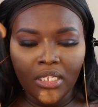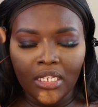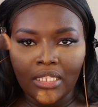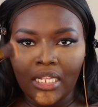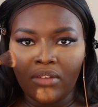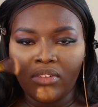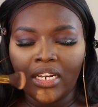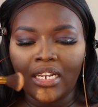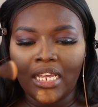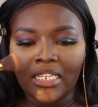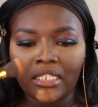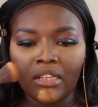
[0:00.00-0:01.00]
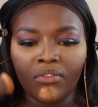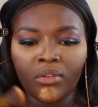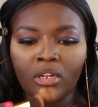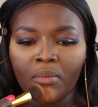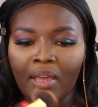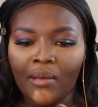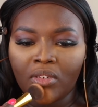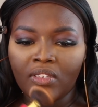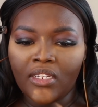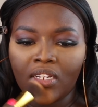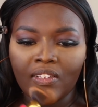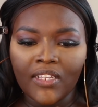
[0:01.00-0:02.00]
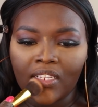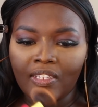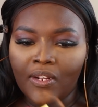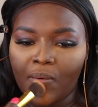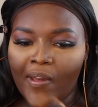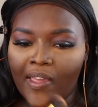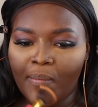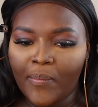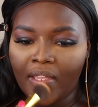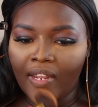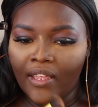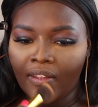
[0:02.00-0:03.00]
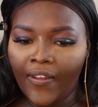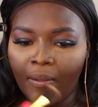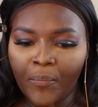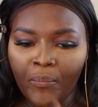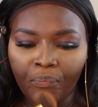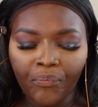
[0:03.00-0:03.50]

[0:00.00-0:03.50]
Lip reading: is, instead of letting that sit for a little bit, I'm just gonna dust it away immediately.